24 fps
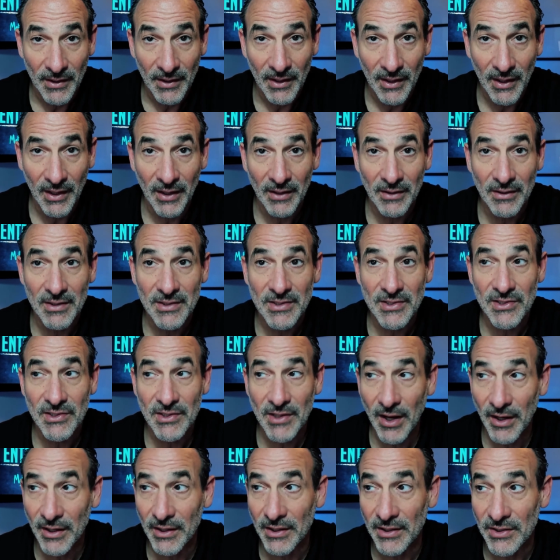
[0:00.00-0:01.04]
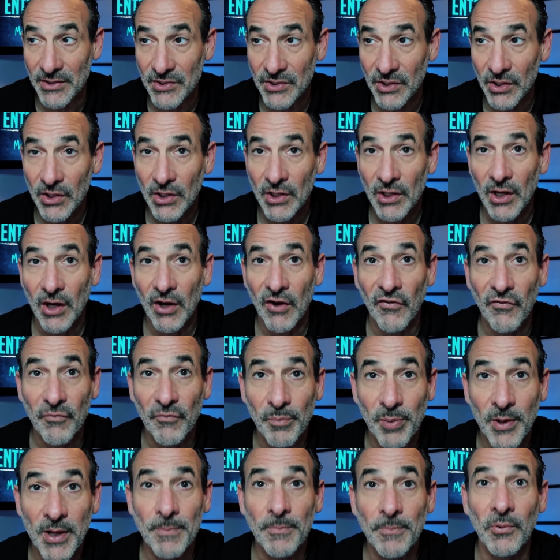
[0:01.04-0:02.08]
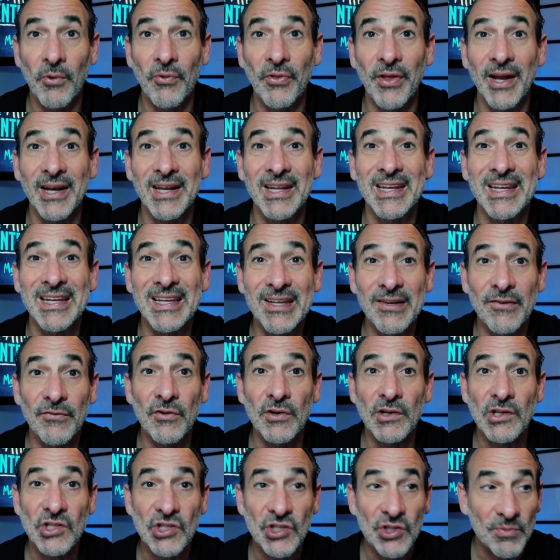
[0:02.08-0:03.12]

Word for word: and the studies of people that even